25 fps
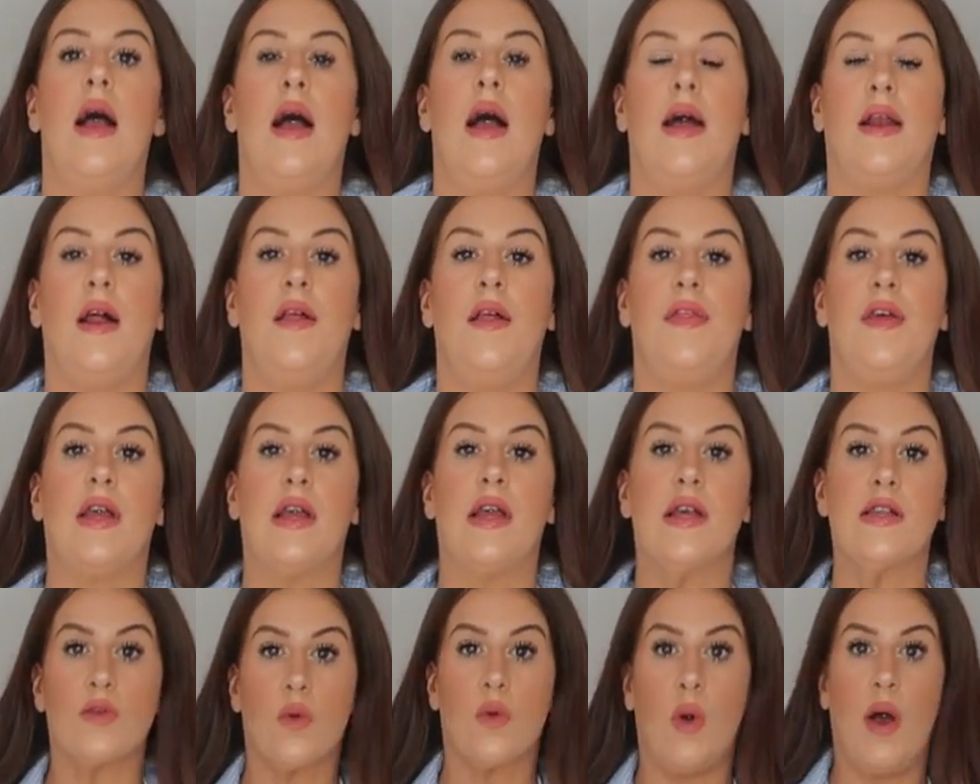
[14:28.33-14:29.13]
And I
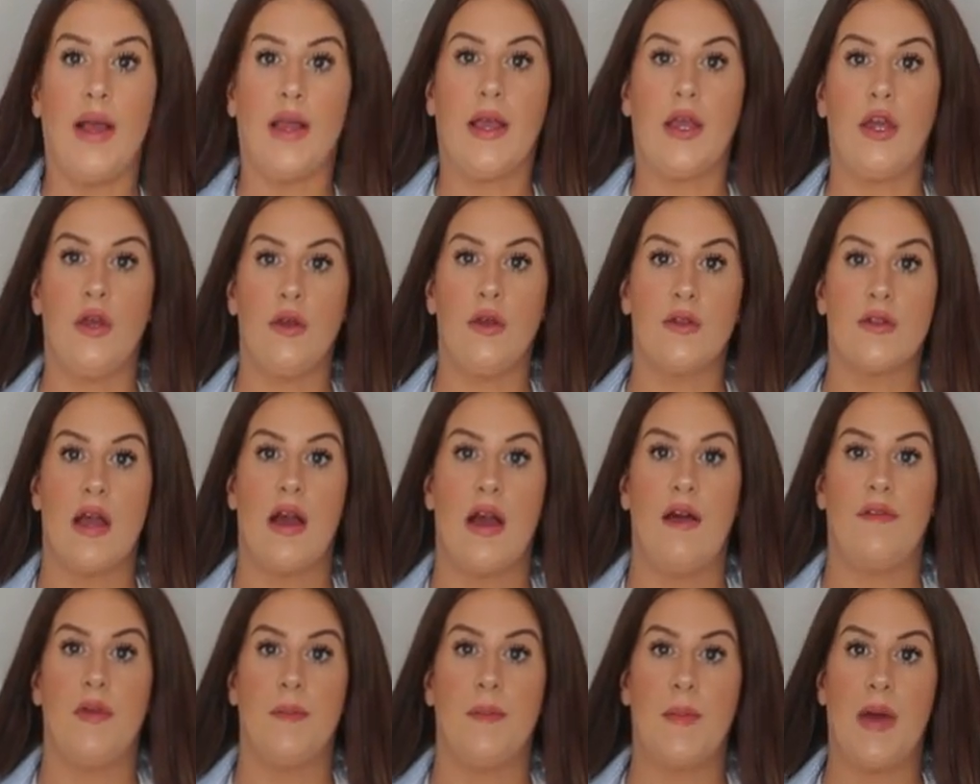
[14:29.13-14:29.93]
think it's quite cute to
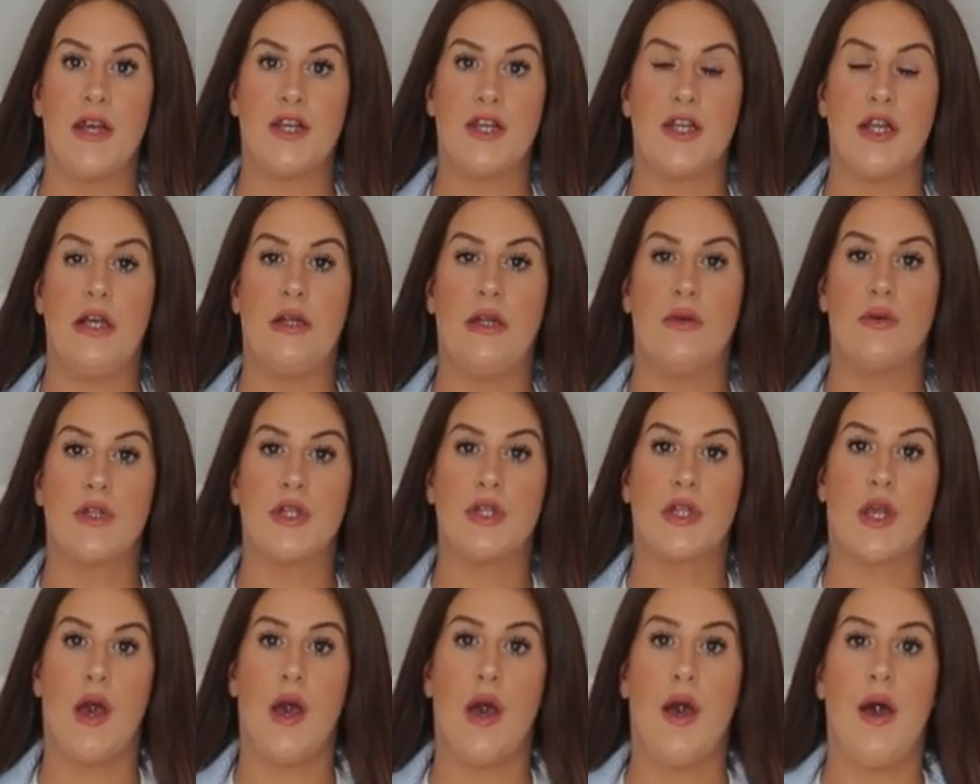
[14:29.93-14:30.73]
have the matching little
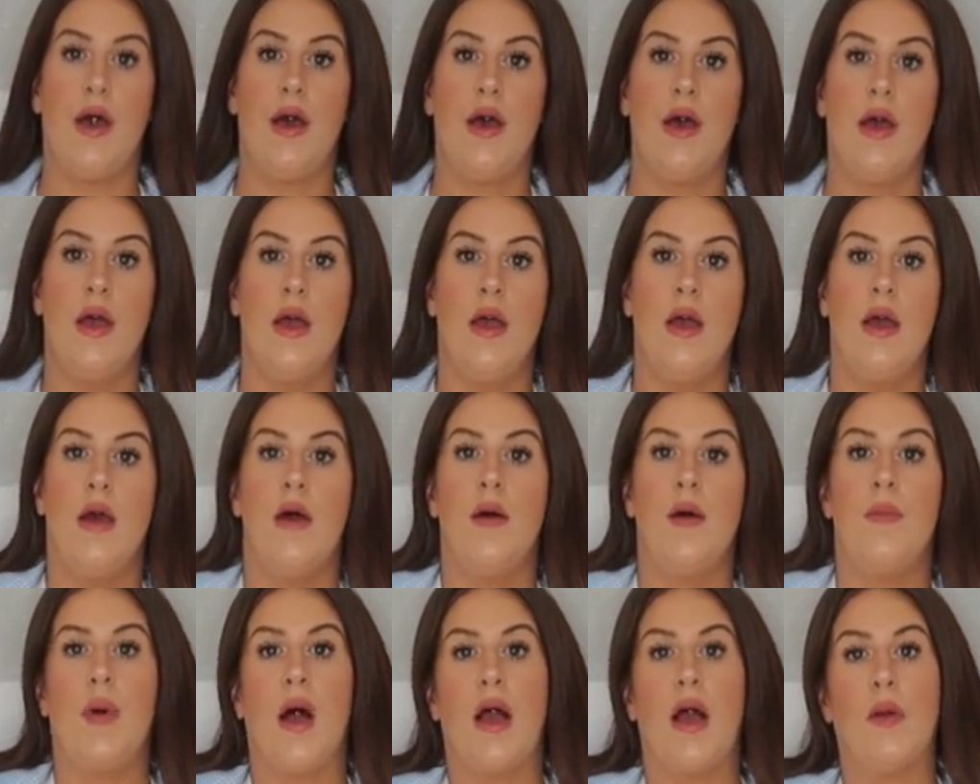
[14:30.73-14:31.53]
skirt.
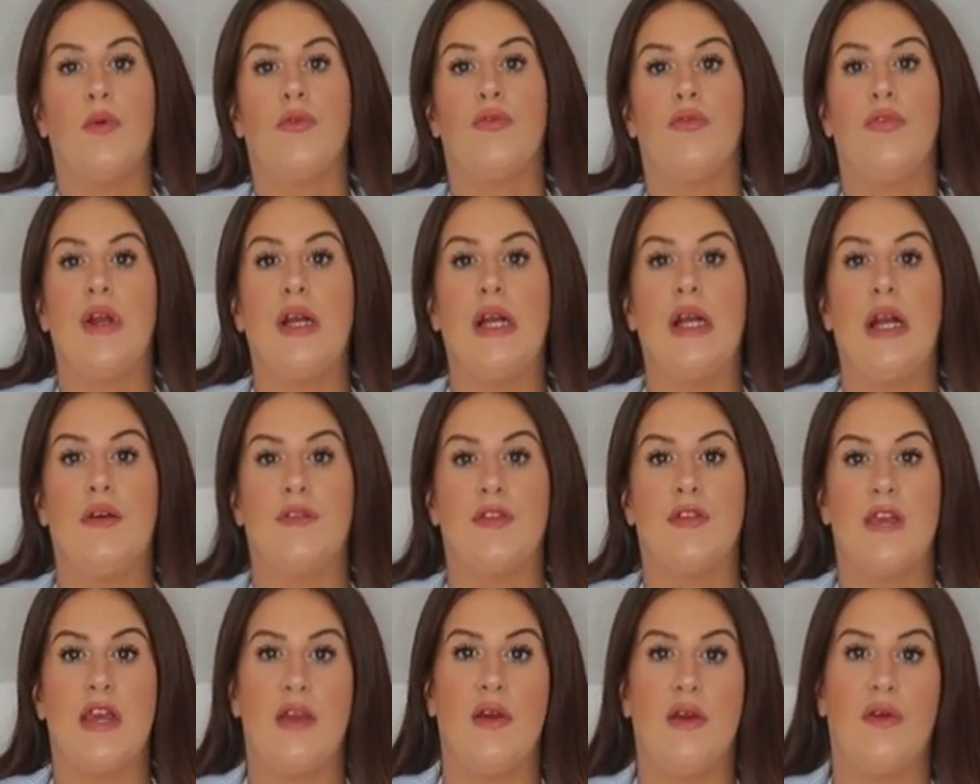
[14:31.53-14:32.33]
But I would really
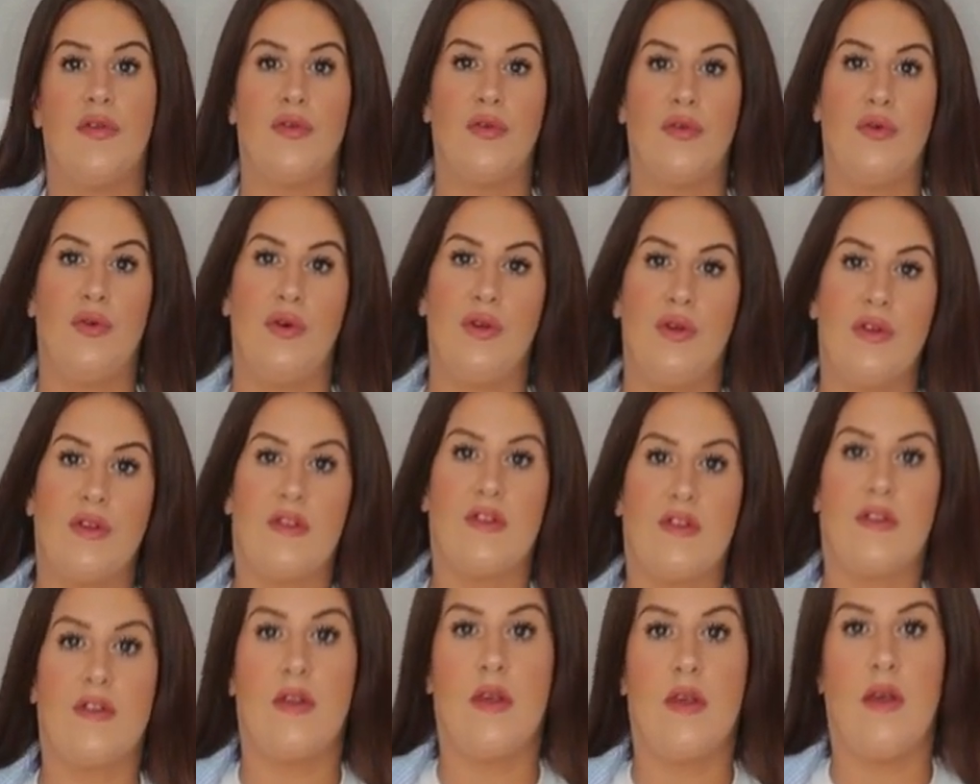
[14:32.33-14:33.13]
love to hear your
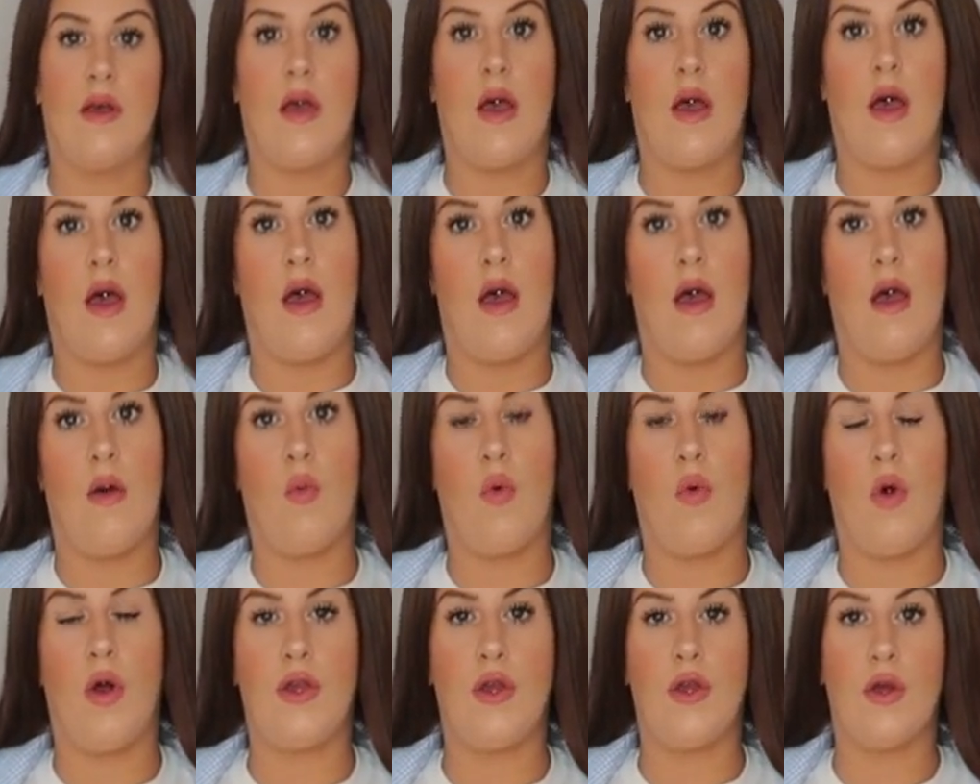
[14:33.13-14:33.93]
thoughts,
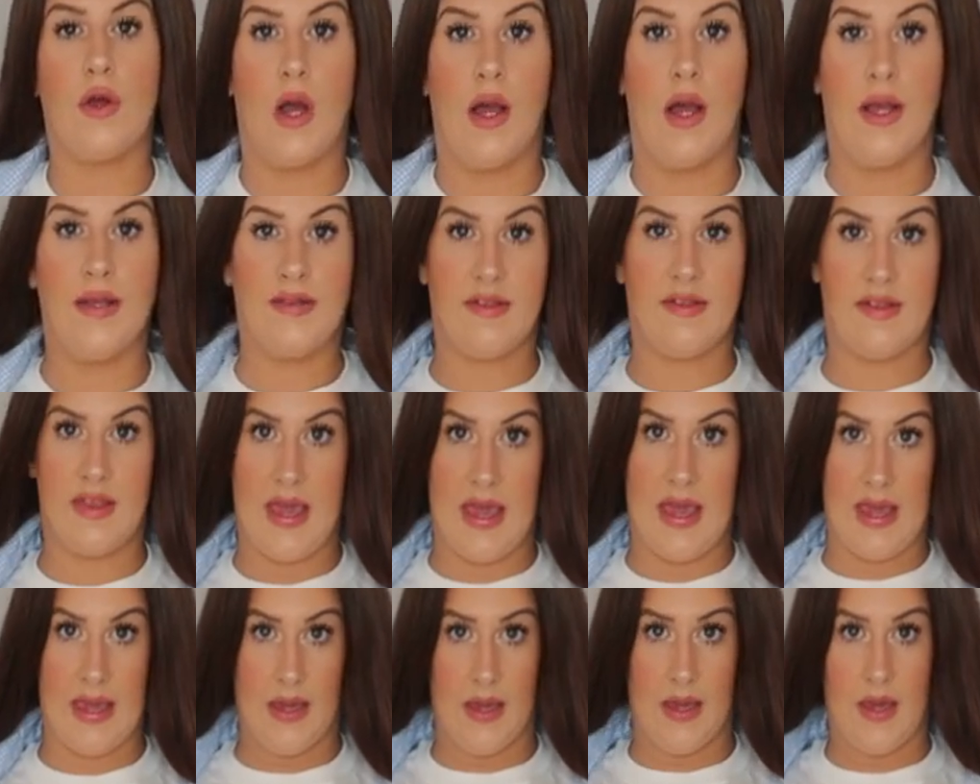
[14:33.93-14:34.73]
what you guys
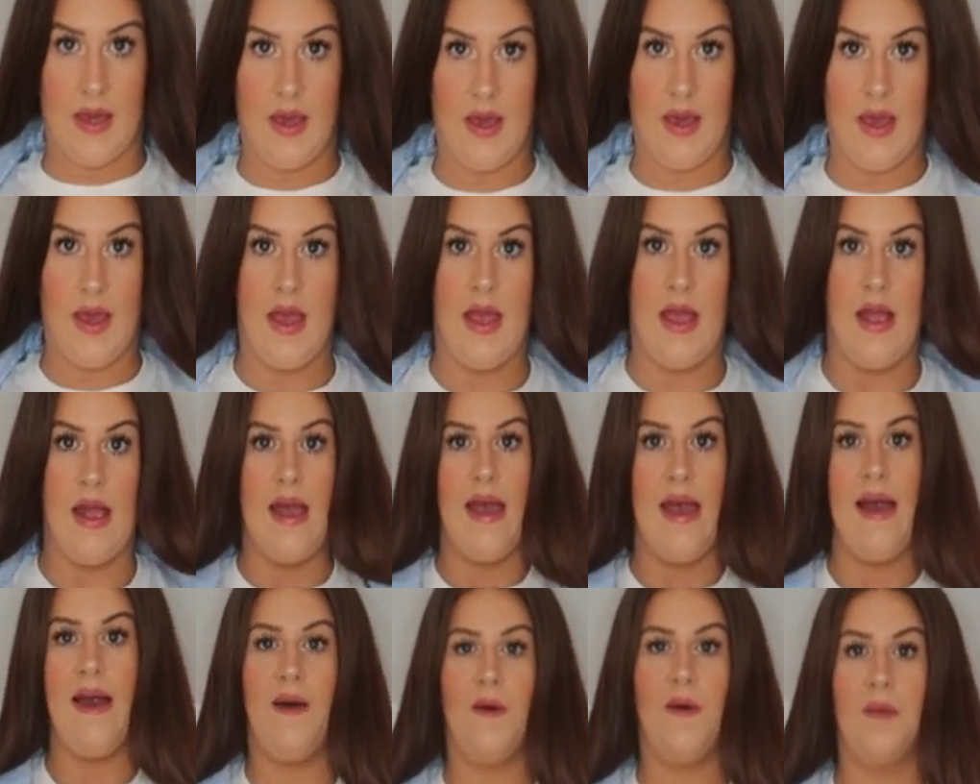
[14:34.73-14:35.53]
think.
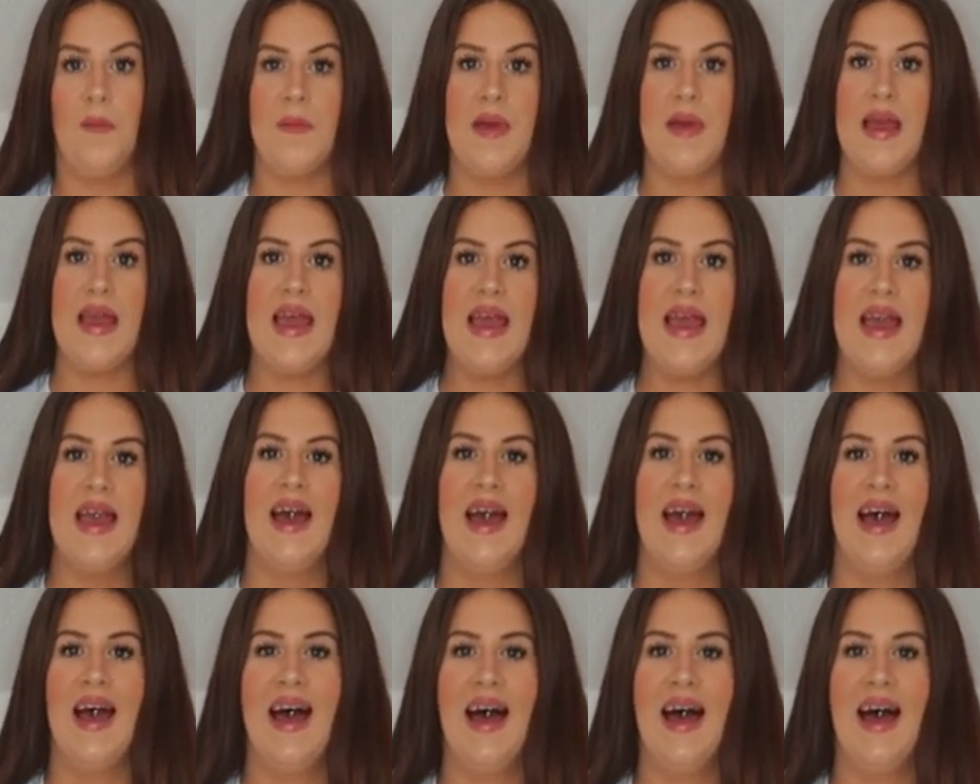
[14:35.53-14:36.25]
Help me.